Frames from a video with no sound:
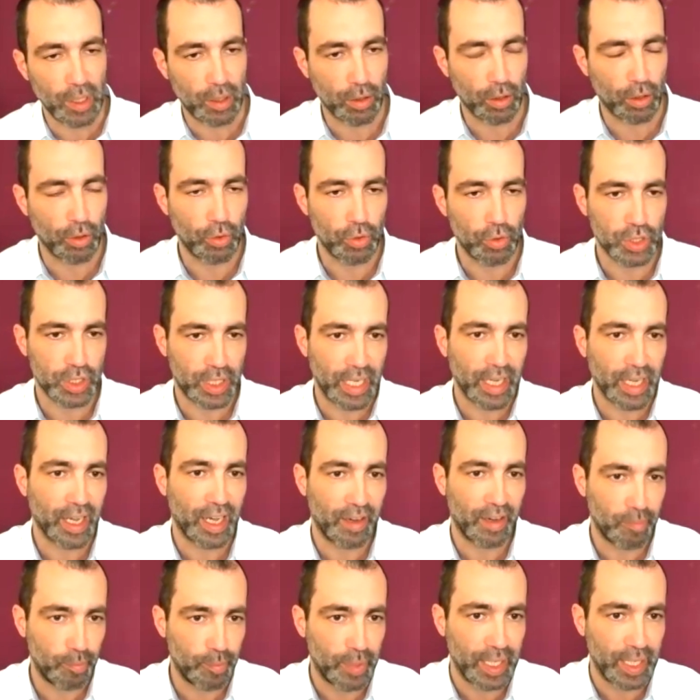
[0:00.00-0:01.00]
because they
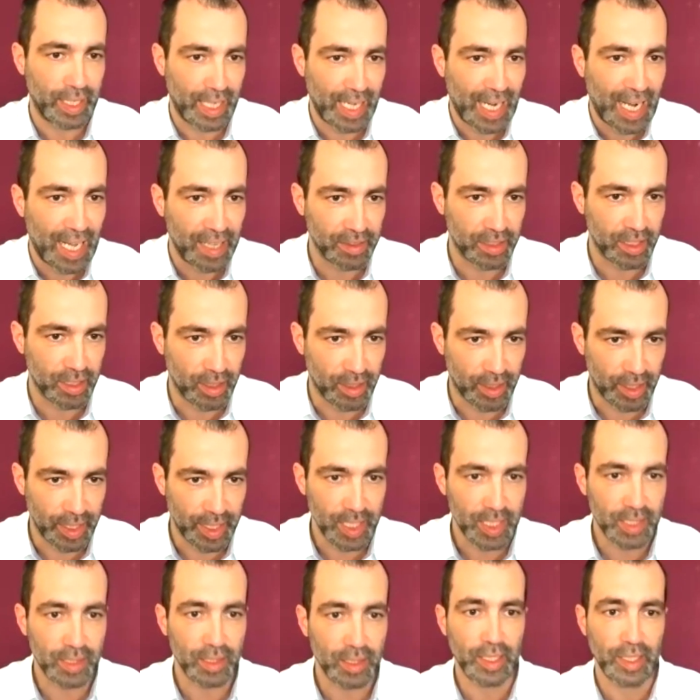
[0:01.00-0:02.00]
have been granted
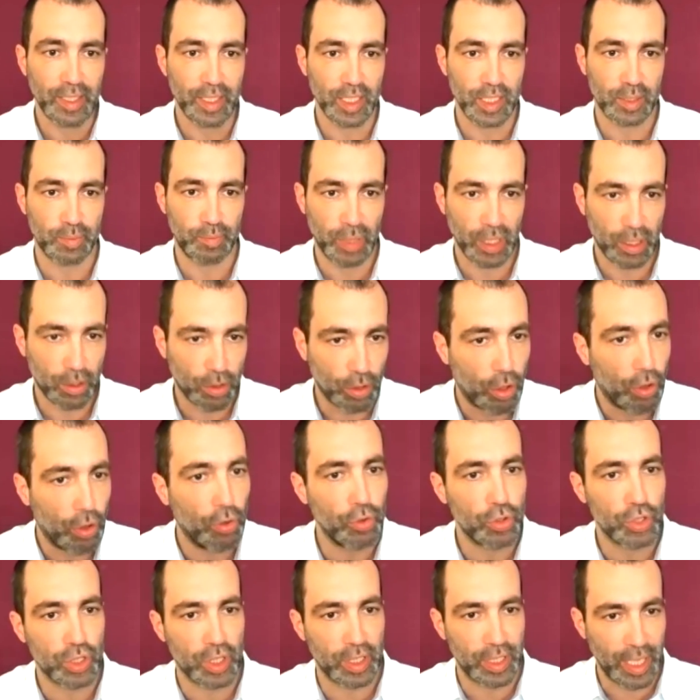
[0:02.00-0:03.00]
this, is
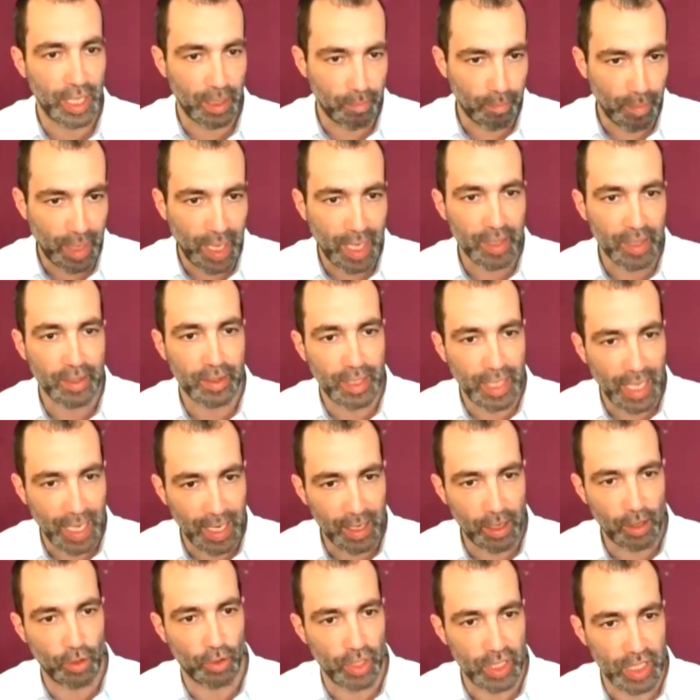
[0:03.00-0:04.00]
because they
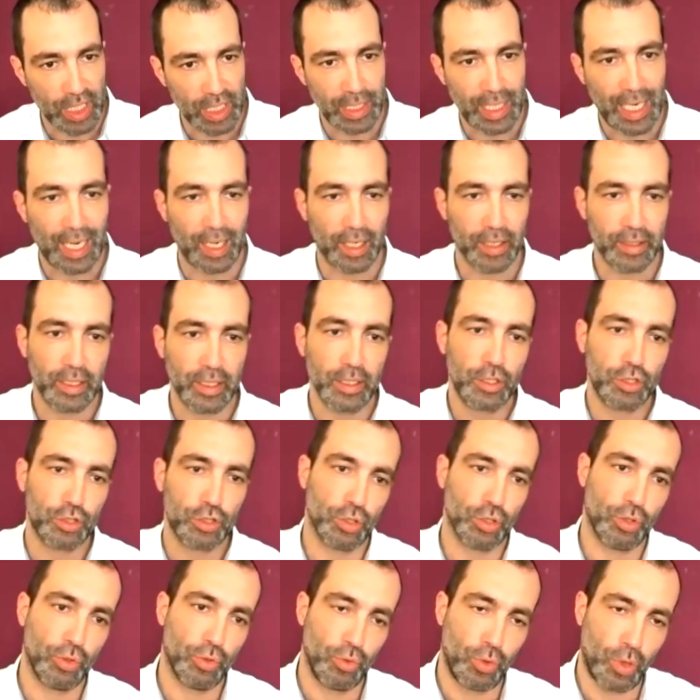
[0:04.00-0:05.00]
maintain the originality.
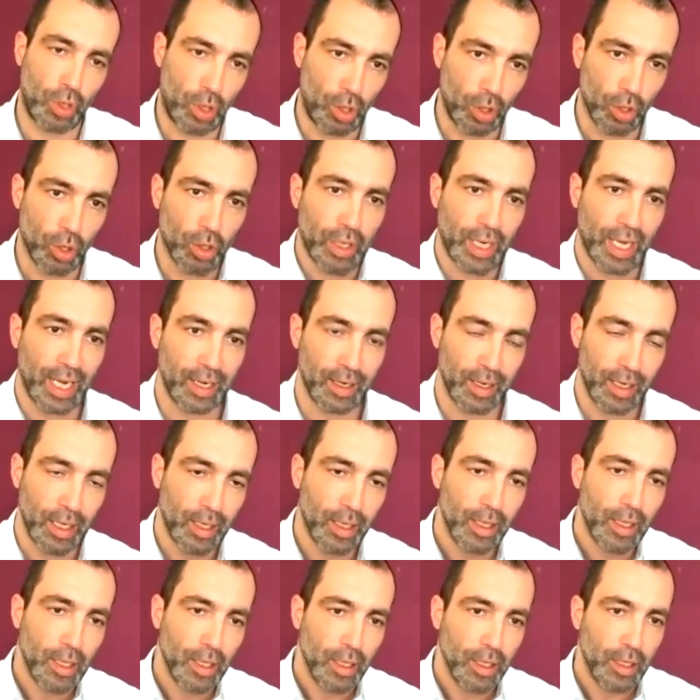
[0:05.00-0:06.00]
So
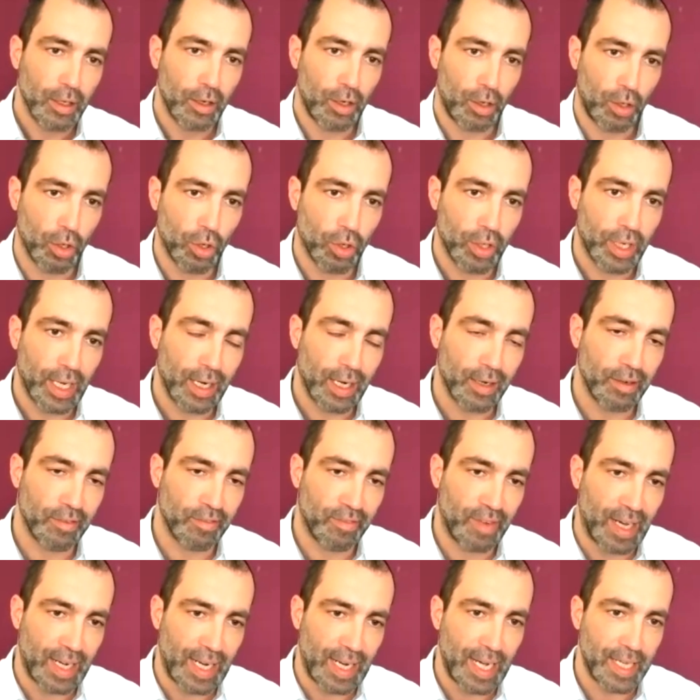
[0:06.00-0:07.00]
local
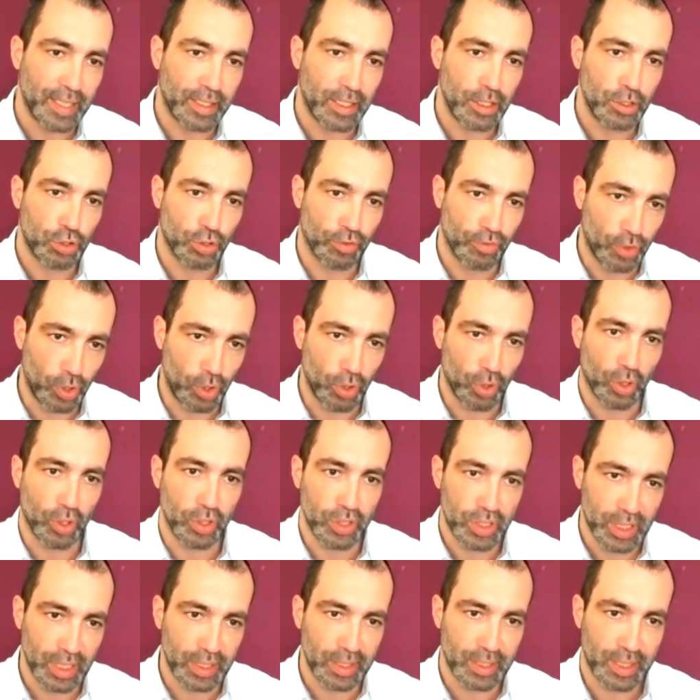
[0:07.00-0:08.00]
varieties of
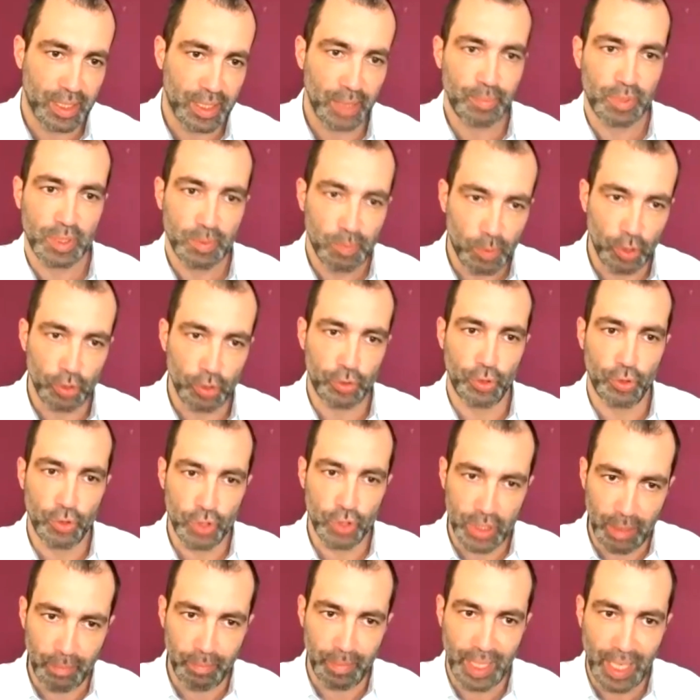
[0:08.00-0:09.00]
goats and sheep
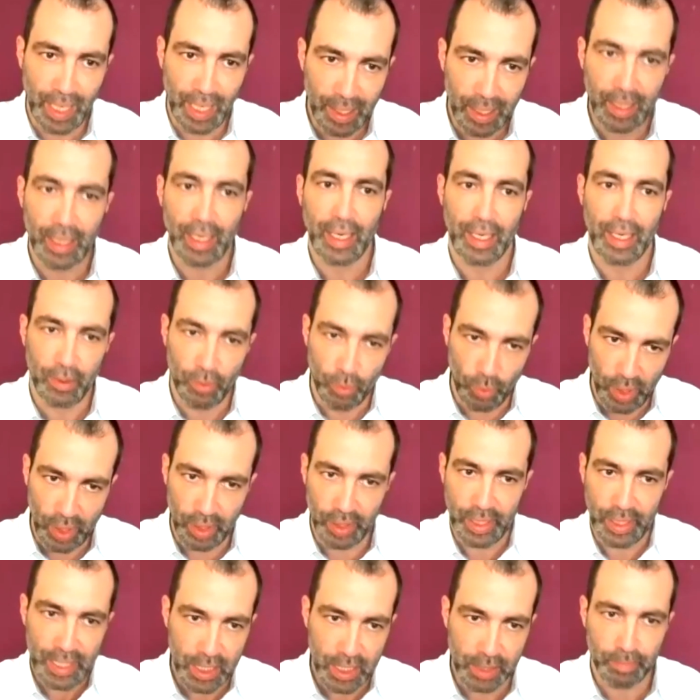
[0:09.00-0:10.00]
produce the milk, and
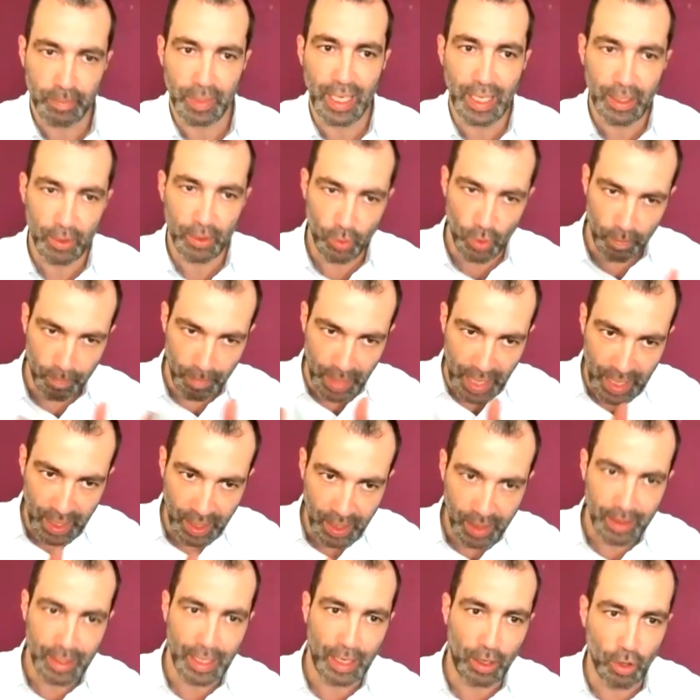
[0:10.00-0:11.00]
with this milk we
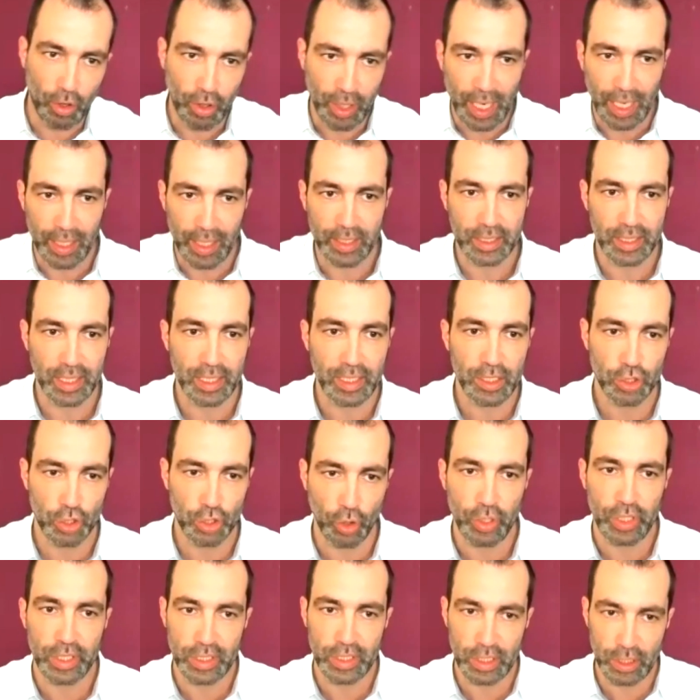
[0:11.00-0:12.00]
make the local cheese.
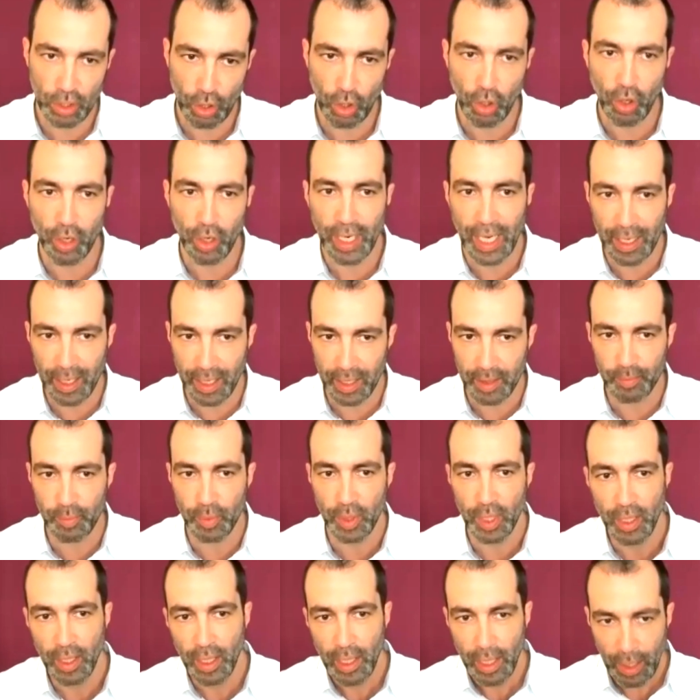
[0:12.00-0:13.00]
So it's local
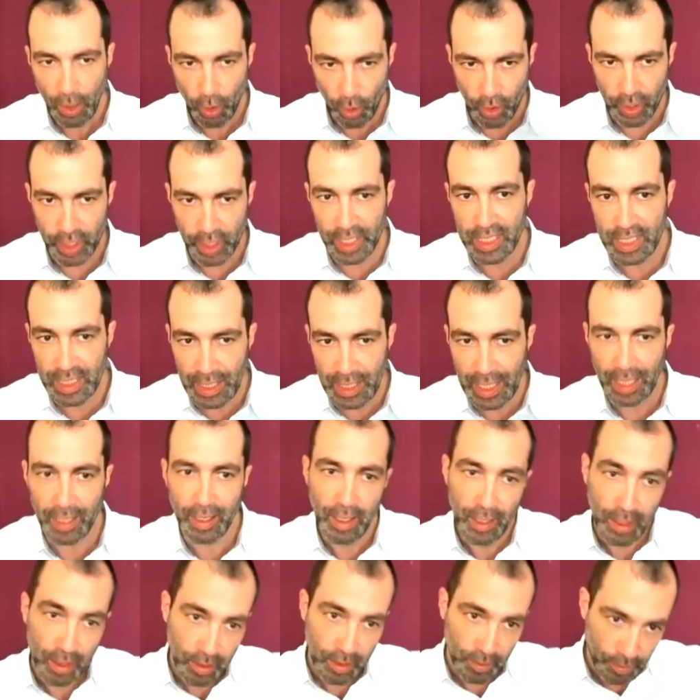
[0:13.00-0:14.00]
and
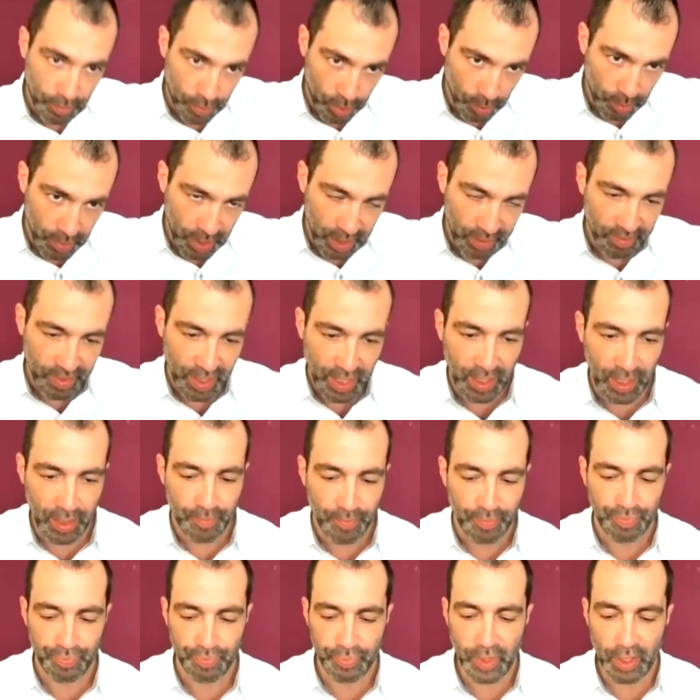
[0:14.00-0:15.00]
original from the
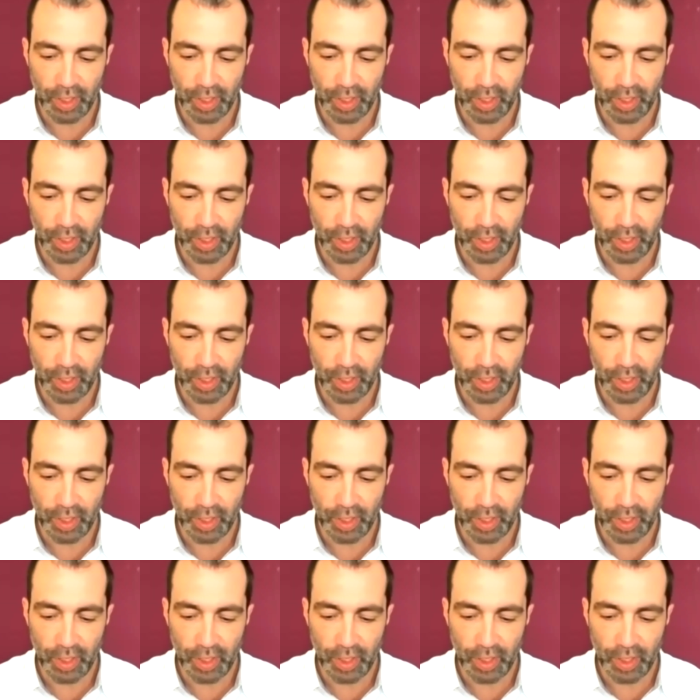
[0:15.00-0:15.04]
very